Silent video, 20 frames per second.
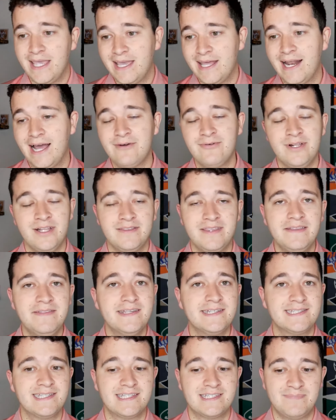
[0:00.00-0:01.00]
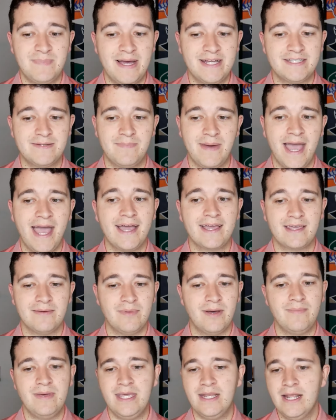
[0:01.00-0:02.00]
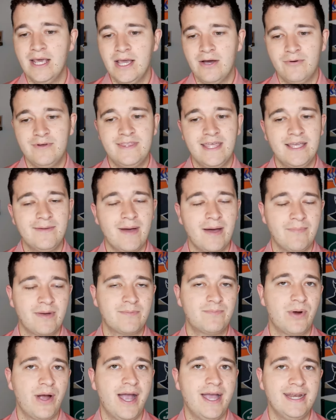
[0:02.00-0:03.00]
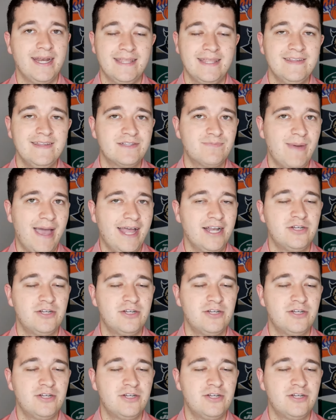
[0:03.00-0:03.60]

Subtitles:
and I really think this is the spot to back him. I mean, we think about McBride in this